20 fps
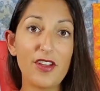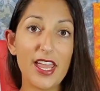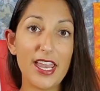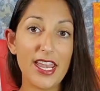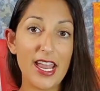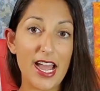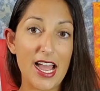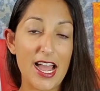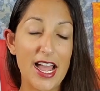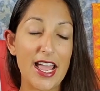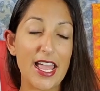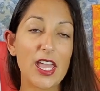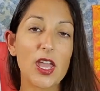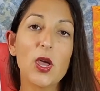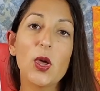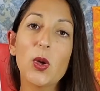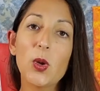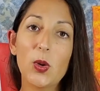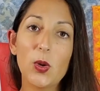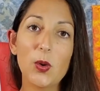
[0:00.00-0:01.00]
and I,
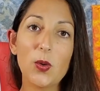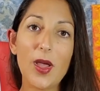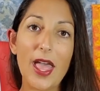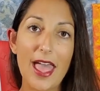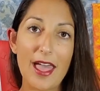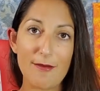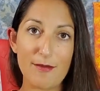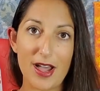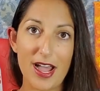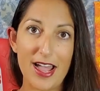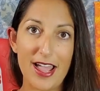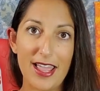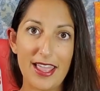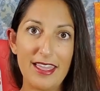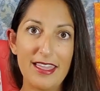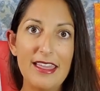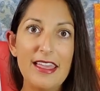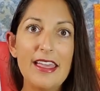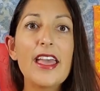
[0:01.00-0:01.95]
Who Am I?